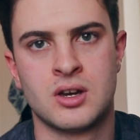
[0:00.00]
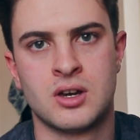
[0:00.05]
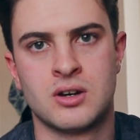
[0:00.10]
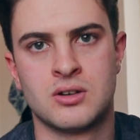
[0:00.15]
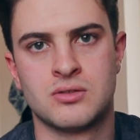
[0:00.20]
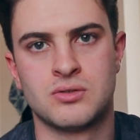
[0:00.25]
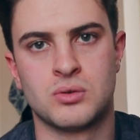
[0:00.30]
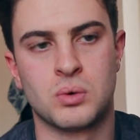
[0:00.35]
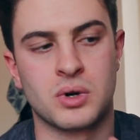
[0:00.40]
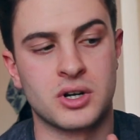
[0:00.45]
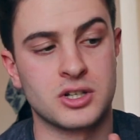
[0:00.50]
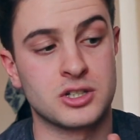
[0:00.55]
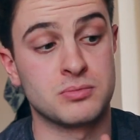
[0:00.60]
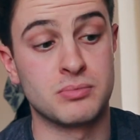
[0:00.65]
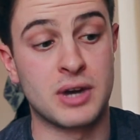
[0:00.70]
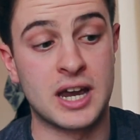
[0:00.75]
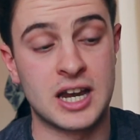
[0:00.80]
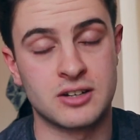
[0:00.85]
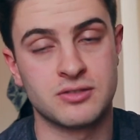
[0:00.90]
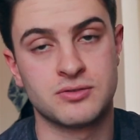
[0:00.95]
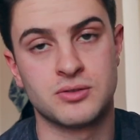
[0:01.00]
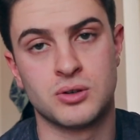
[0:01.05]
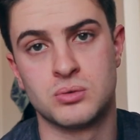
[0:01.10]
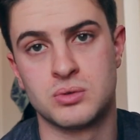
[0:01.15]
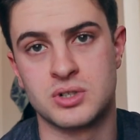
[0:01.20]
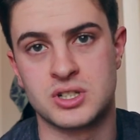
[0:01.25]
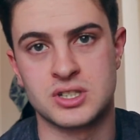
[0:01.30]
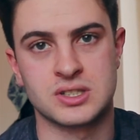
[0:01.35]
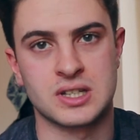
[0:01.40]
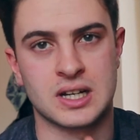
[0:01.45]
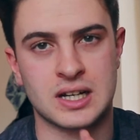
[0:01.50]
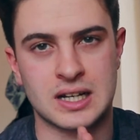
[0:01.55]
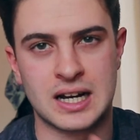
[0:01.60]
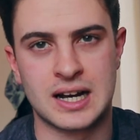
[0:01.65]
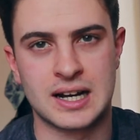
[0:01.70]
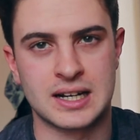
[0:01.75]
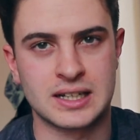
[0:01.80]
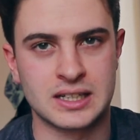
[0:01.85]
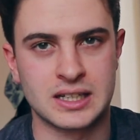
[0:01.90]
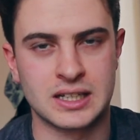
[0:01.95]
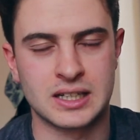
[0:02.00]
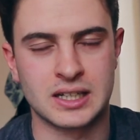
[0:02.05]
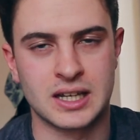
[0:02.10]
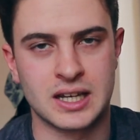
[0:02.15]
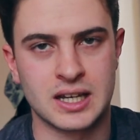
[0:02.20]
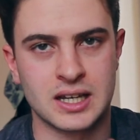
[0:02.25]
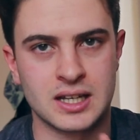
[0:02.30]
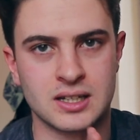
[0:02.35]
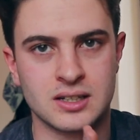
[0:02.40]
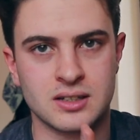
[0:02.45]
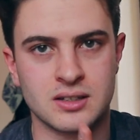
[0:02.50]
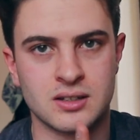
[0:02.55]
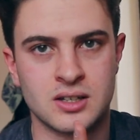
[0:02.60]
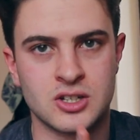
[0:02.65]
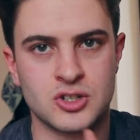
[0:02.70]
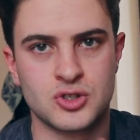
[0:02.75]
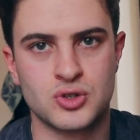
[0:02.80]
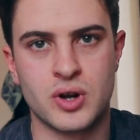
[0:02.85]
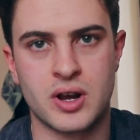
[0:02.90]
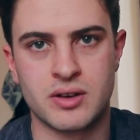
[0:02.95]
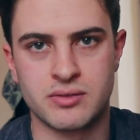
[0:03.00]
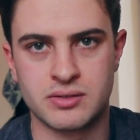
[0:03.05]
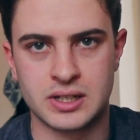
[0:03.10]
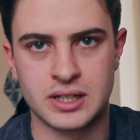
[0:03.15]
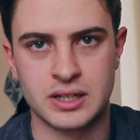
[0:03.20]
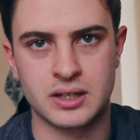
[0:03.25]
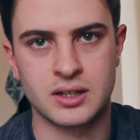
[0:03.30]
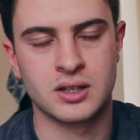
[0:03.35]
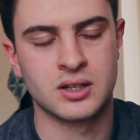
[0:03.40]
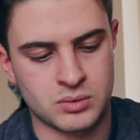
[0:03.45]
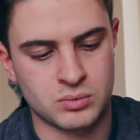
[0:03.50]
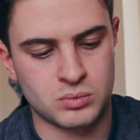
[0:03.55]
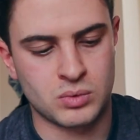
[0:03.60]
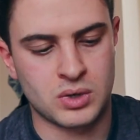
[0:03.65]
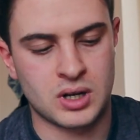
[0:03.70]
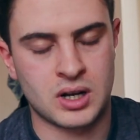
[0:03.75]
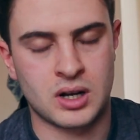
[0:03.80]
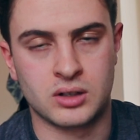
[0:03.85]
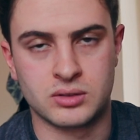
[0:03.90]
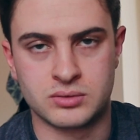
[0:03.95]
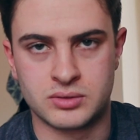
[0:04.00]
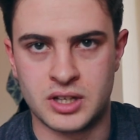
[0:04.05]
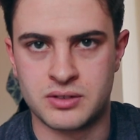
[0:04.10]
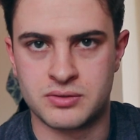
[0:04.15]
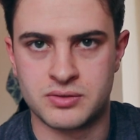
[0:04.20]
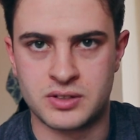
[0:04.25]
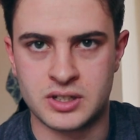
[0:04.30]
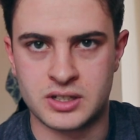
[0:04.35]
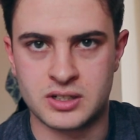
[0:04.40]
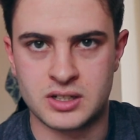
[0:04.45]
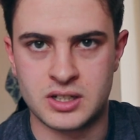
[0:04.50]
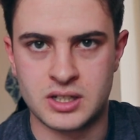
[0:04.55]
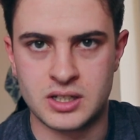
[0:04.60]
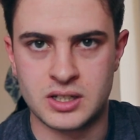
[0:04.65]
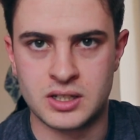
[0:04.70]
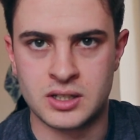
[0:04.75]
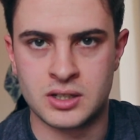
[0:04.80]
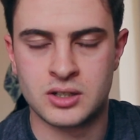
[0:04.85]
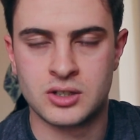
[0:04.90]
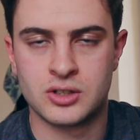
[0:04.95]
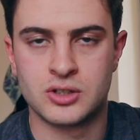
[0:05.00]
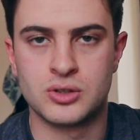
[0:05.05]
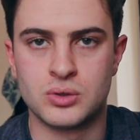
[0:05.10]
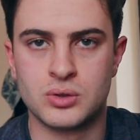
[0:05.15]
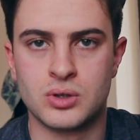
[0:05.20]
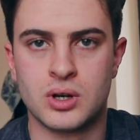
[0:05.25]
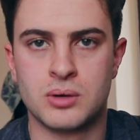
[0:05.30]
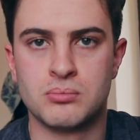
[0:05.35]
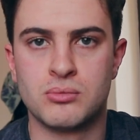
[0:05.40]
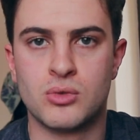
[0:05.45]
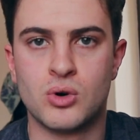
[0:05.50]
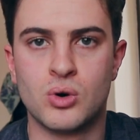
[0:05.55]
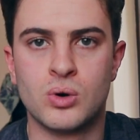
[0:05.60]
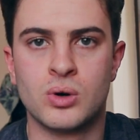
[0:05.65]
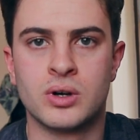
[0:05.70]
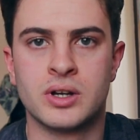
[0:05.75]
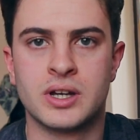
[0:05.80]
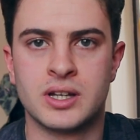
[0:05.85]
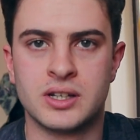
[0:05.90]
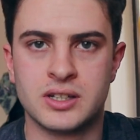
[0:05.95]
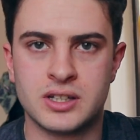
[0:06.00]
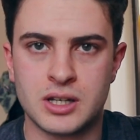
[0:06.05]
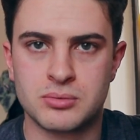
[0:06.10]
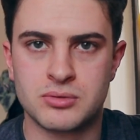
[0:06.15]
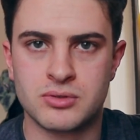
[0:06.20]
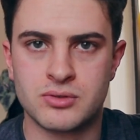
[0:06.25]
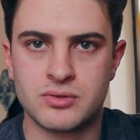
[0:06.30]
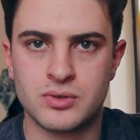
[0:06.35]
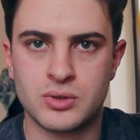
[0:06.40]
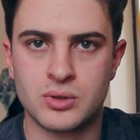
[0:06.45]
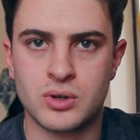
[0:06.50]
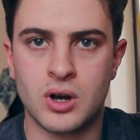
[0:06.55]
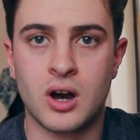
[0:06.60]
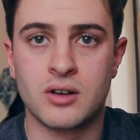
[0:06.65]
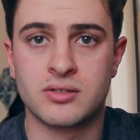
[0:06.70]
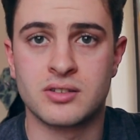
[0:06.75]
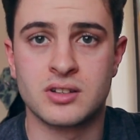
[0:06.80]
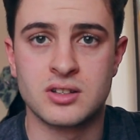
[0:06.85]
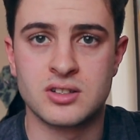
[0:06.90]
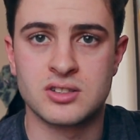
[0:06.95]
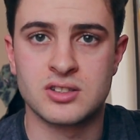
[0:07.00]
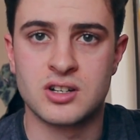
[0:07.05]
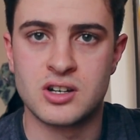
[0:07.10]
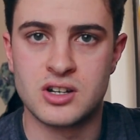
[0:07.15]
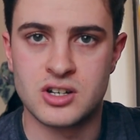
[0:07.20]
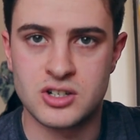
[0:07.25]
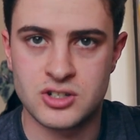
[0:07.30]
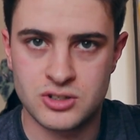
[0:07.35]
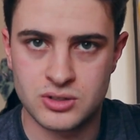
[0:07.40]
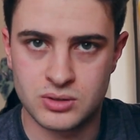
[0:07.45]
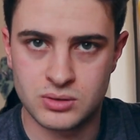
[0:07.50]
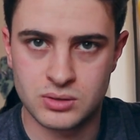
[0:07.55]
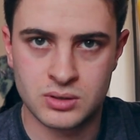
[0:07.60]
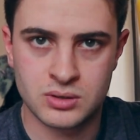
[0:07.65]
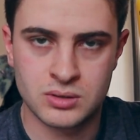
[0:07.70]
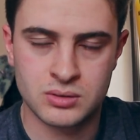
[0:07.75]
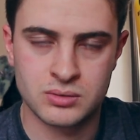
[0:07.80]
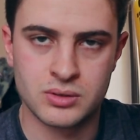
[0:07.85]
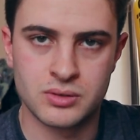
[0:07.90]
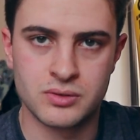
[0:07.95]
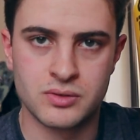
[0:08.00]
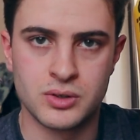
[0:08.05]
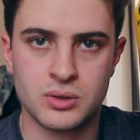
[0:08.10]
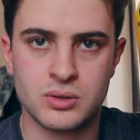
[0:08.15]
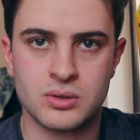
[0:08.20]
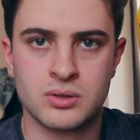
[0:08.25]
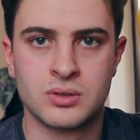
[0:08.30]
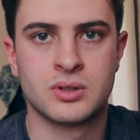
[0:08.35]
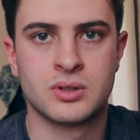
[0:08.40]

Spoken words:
for what it's made for, which is like hiking and traveling. I'll definitely do a more in-depth review after this initial review.